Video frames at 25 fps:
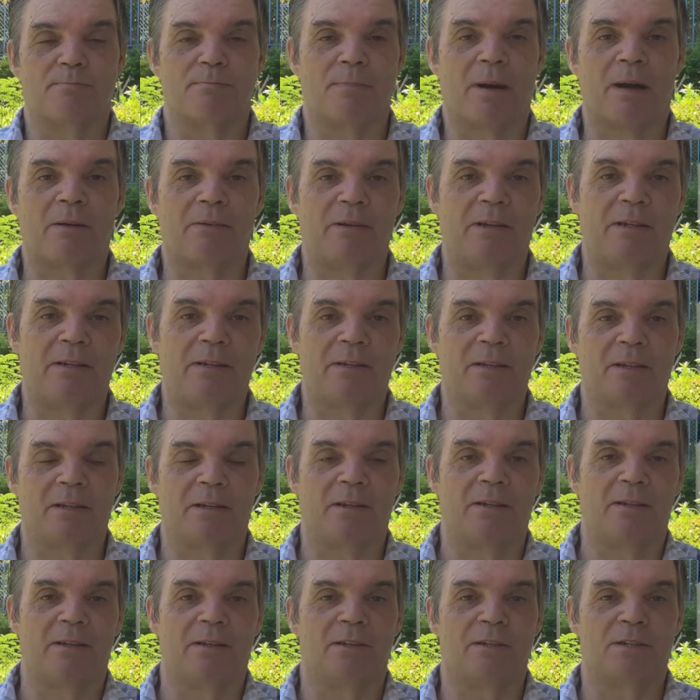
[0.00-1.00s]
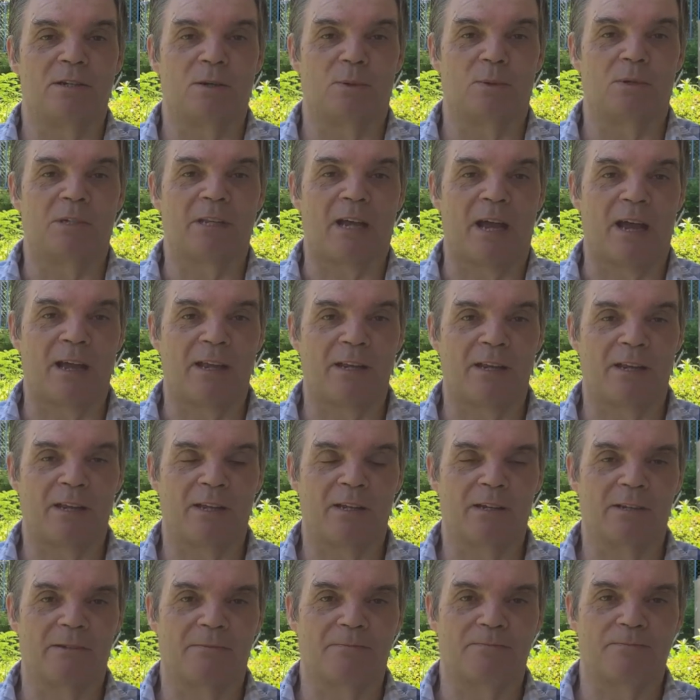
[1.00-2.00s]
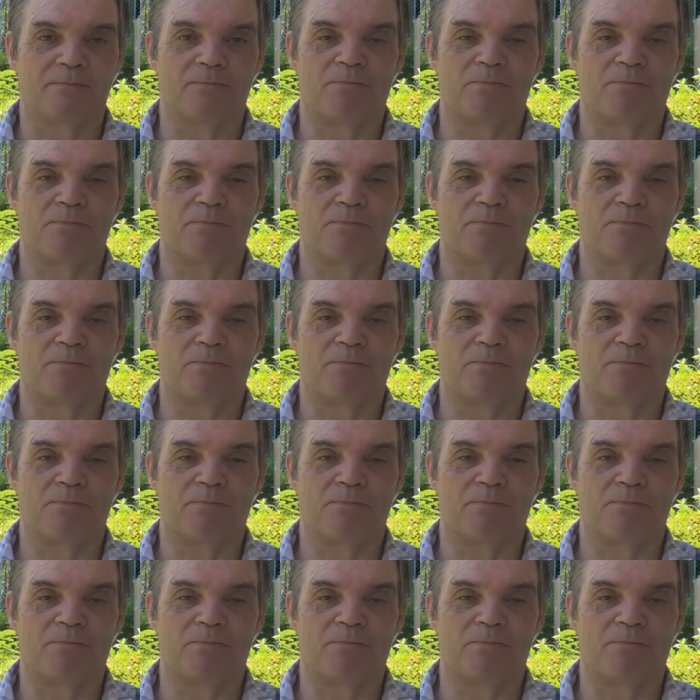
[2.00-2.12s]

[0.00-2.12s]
married to a Thai girl